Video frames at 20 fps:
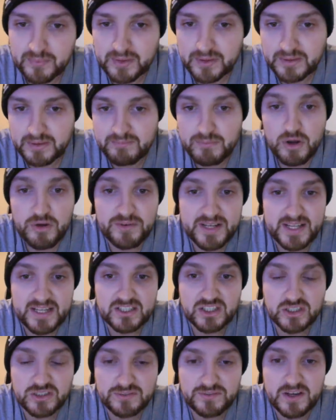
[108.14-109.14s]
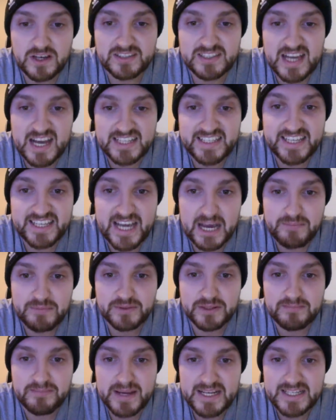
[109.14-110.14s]
Moving into the first handicap of
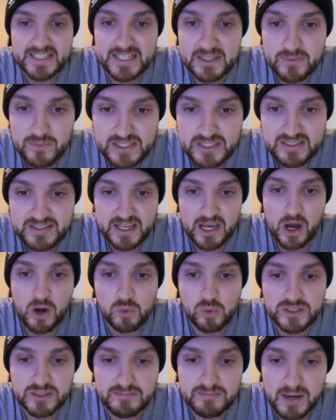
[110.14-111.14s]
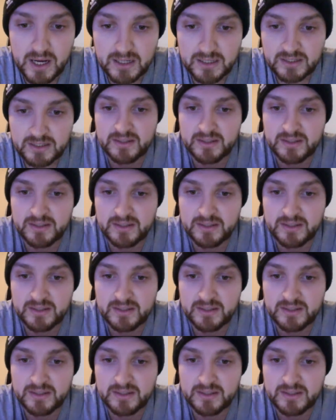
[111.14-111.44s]
the meeting, which is the Ultima.